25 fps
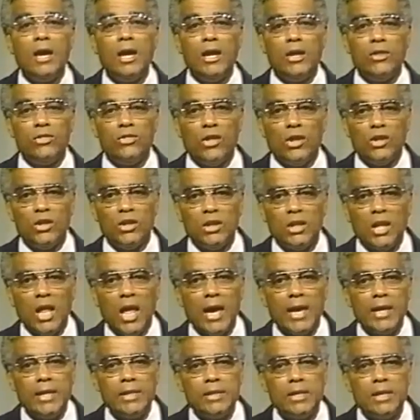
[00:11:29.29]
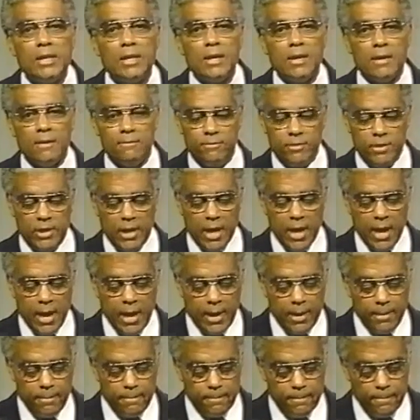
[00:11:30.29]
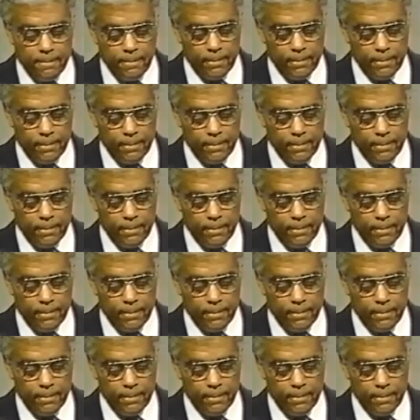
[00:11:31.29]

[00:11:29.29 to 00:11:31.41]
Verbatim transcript: in the light of day?